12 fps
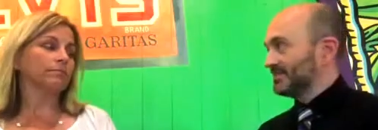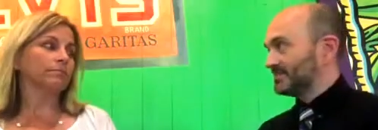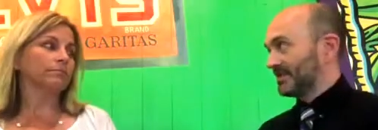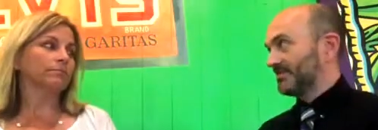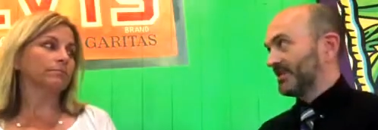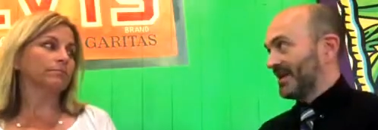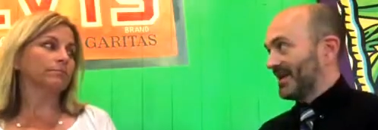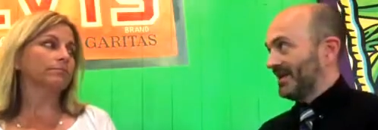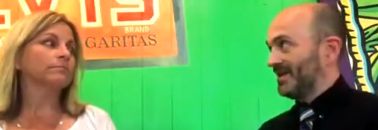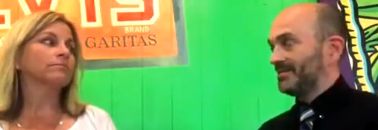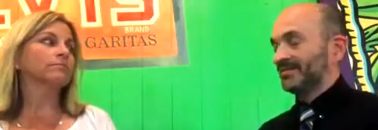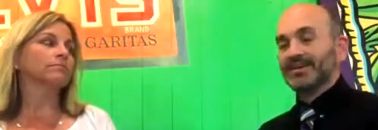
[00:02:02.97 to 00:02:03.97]
Speaker 1: sleeps up to
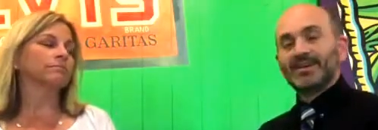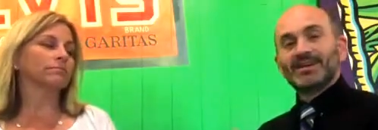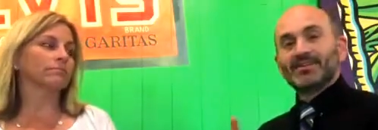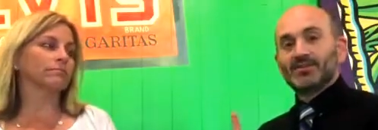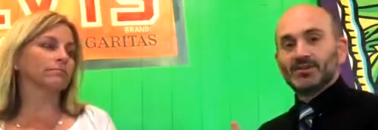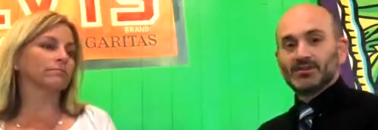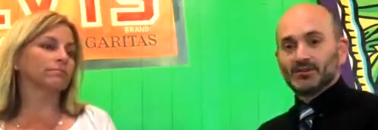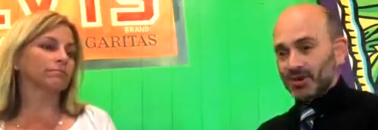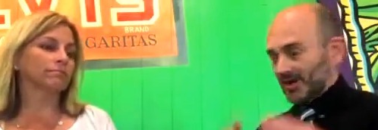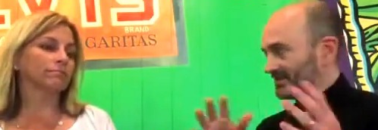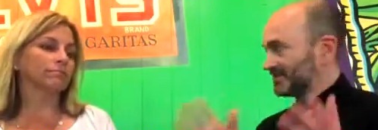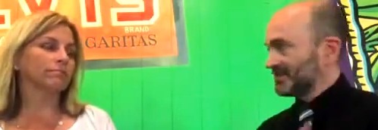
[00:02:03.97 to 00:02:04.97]
eight, the
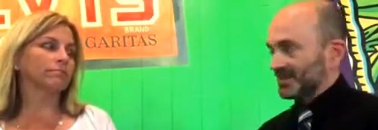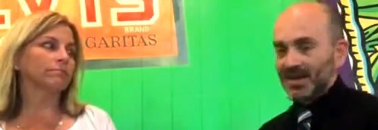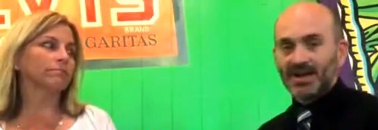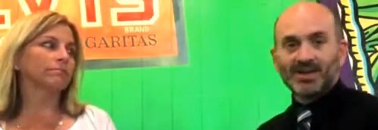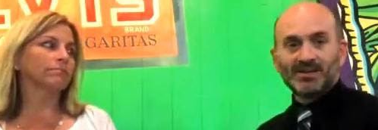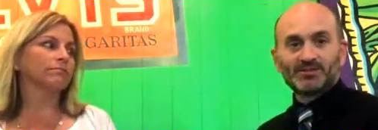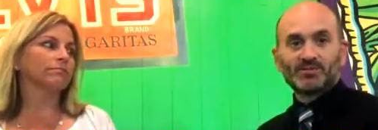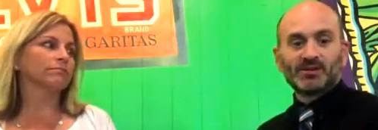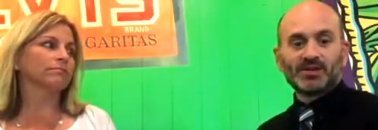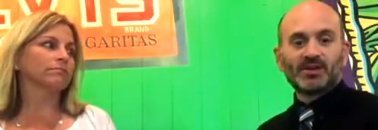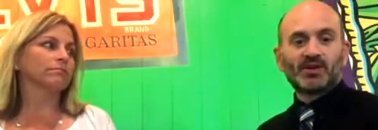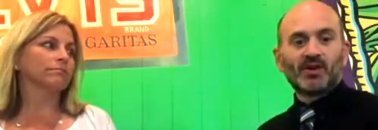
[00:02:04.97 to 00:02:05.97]
dry slide is
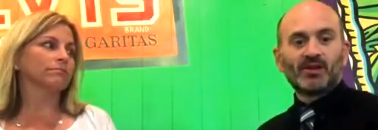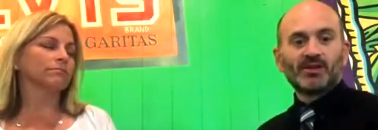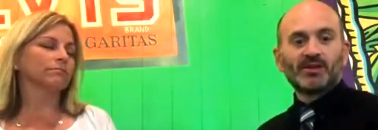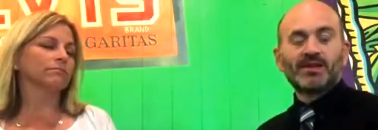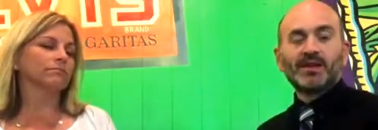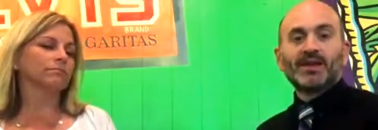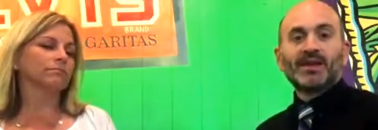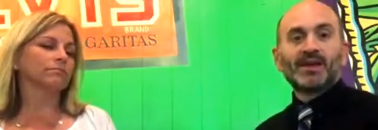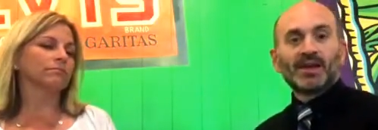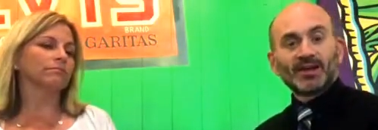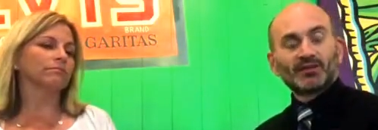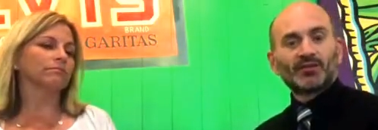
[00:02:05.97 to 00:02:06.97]
what they call it.
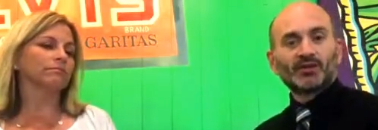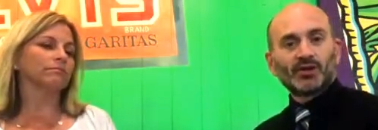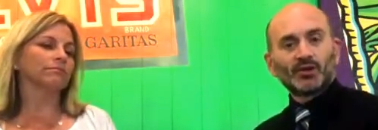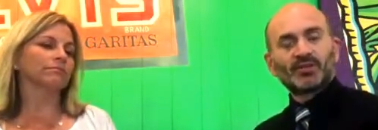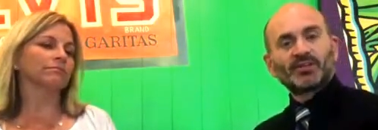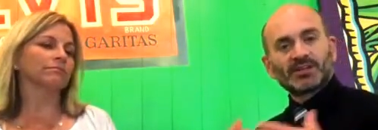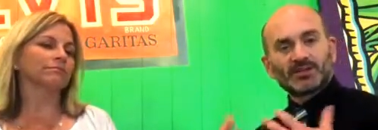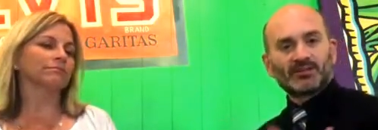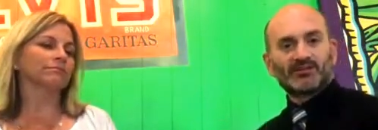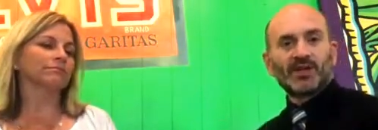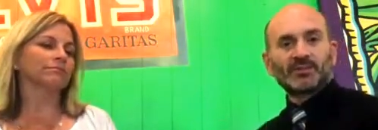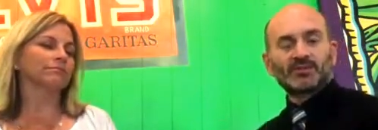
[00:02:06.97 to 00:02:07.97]
And I gotta tell you, I know we talked
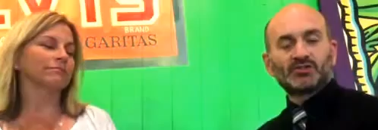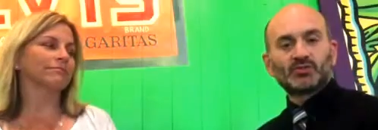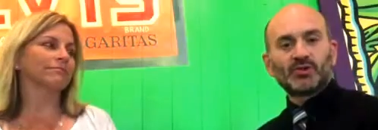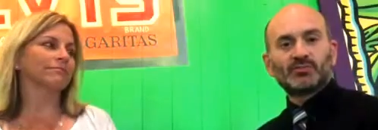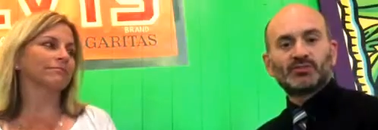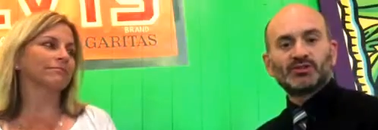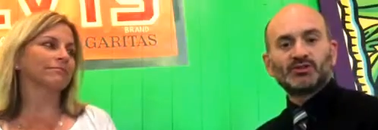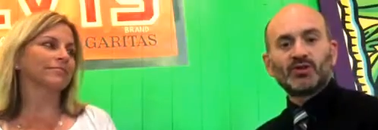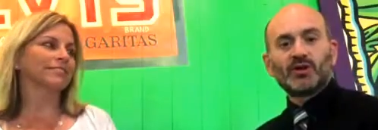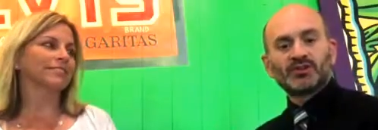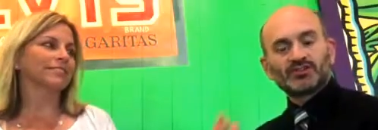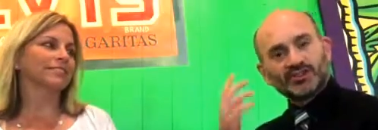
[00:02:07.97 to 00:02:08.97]
about family suite, but you
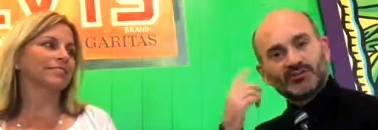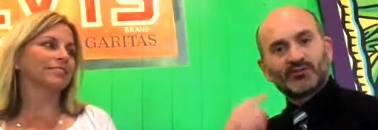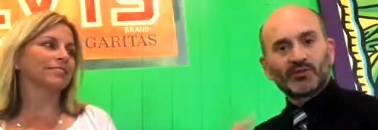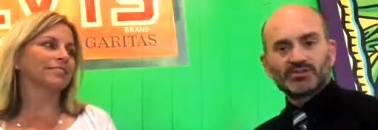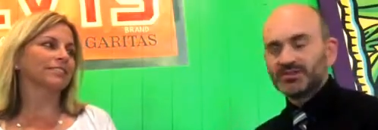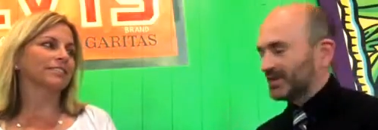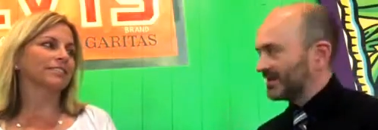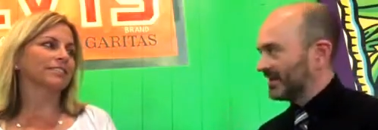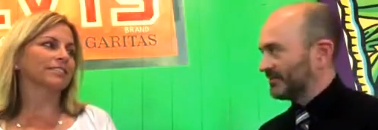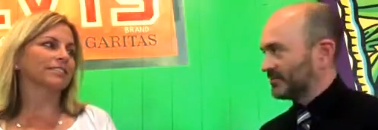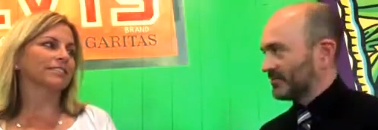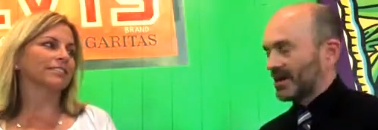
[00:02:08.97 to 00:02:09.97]
know, honestly, the first thing
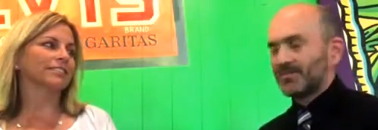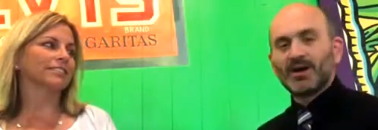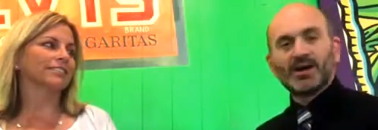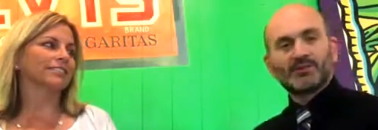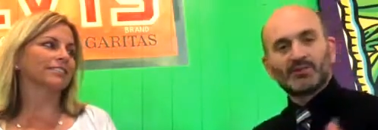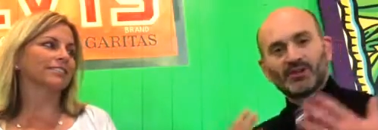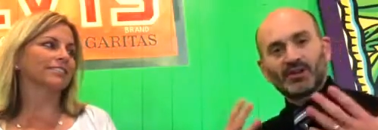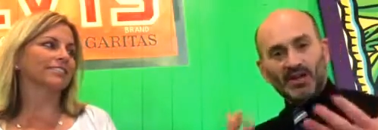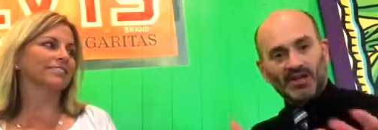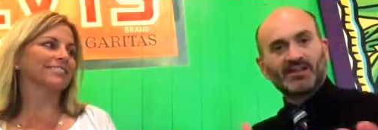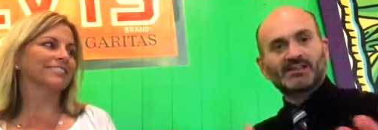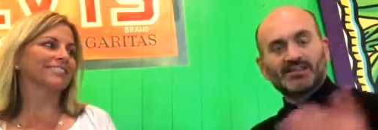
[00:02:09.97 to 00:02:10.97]
that came to my mind with the
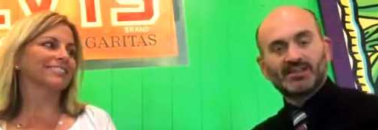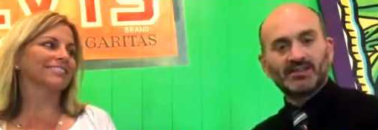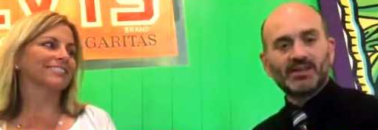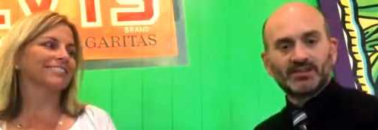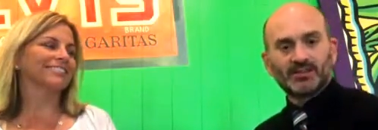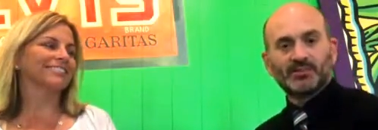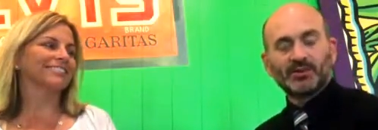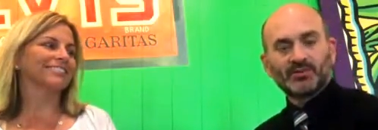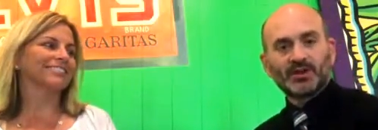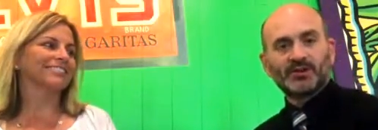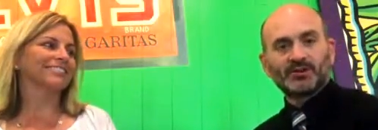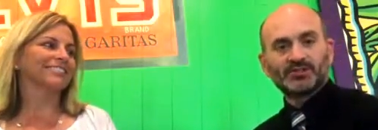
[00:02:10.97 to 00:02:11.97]
clients and then the
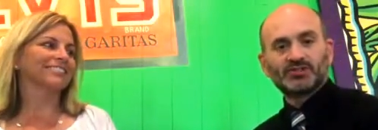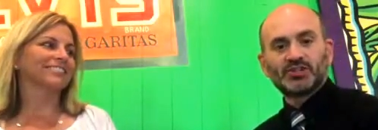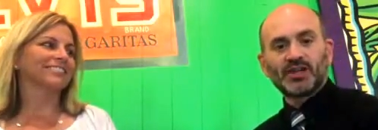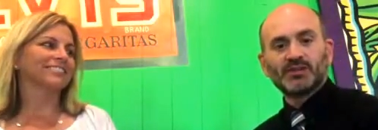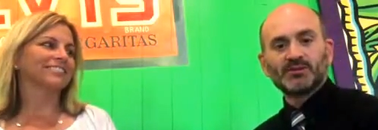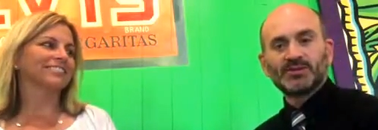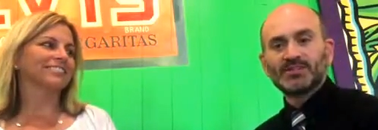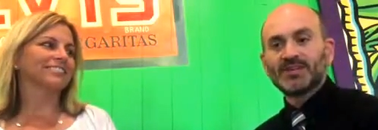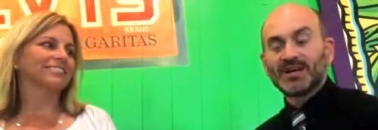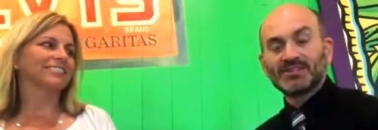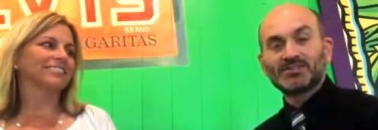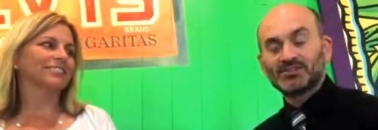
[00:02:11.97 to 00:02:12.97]
people out here on this channel is,
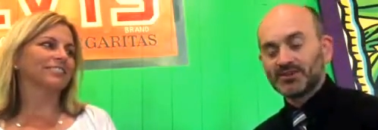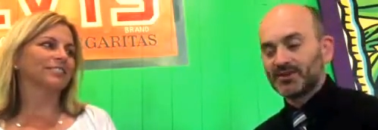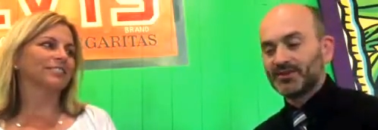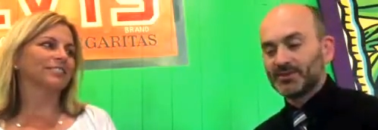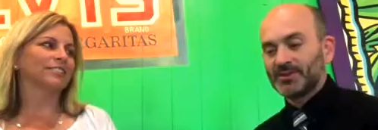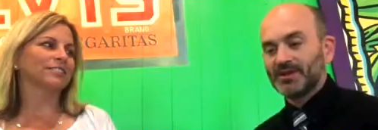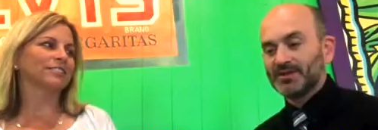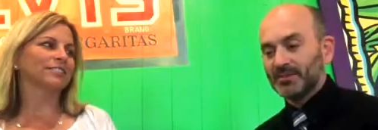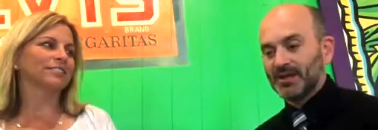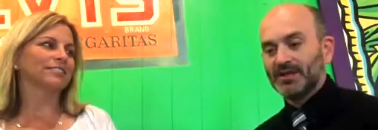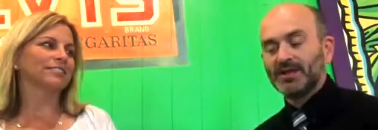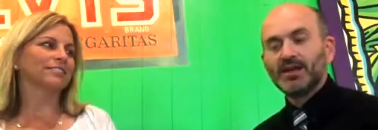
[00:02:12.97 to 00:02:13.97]
I actually started thinking about like,
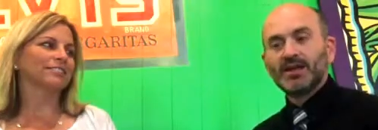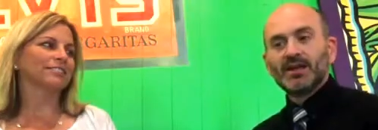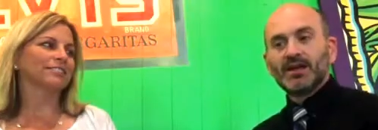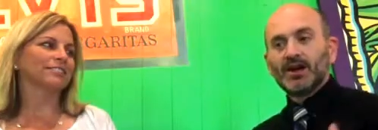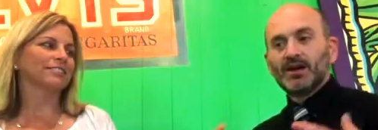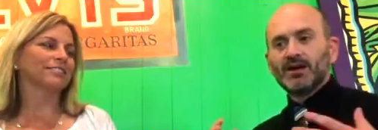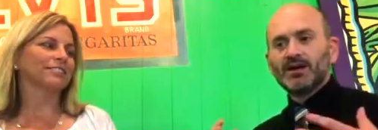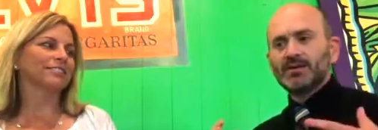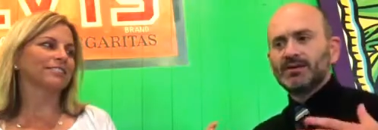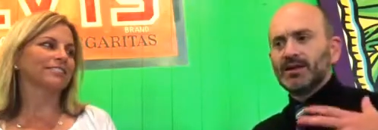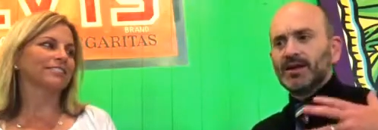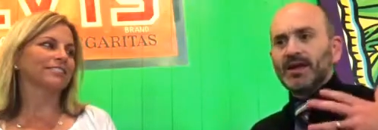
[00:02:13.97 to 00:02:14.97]
man,
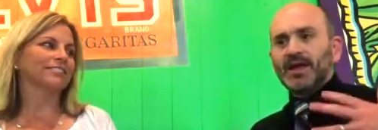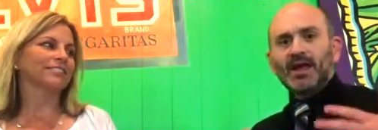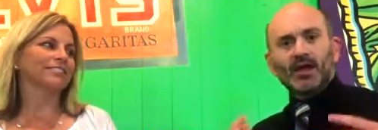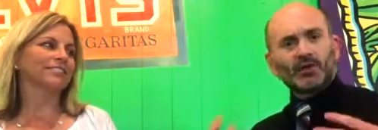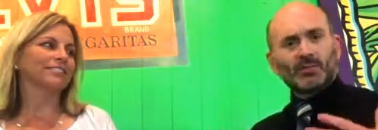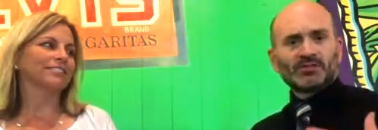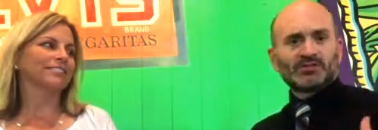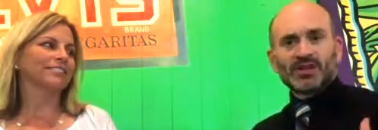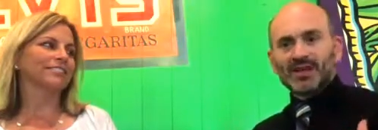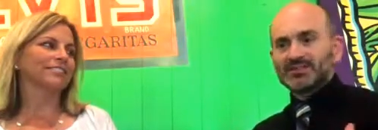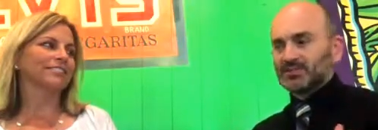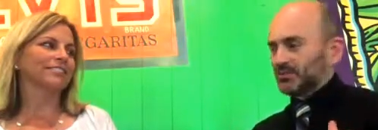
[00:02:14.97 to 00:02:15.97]
uh, hey, I know a bunch
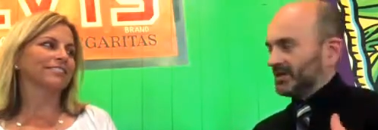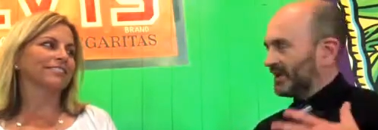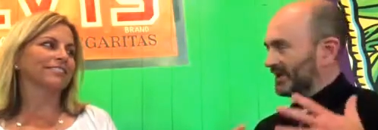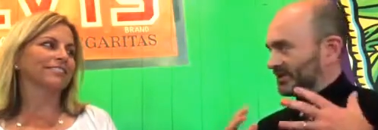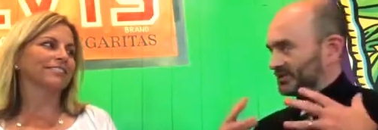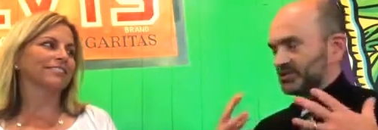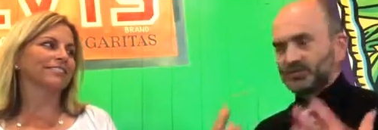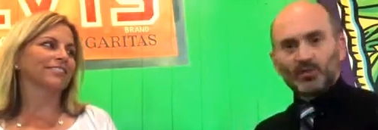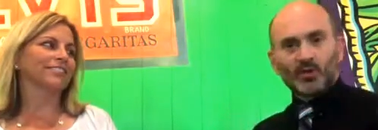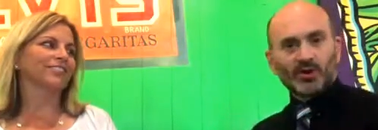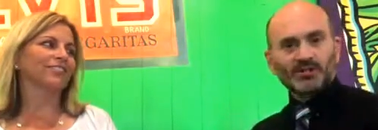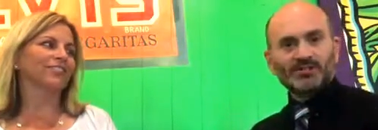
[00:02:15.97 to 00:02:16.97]
of guys that really get into
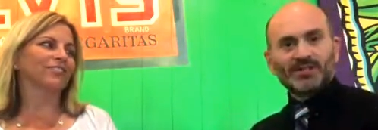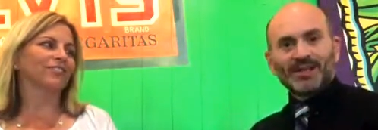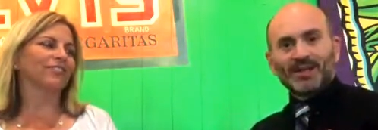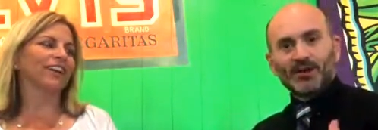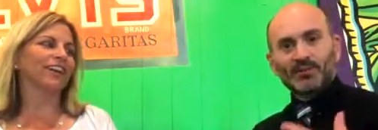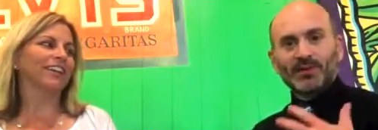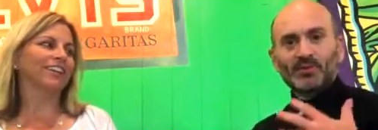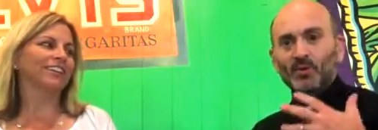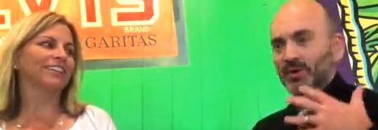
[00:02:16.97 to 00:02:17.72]
sports. You know, maybe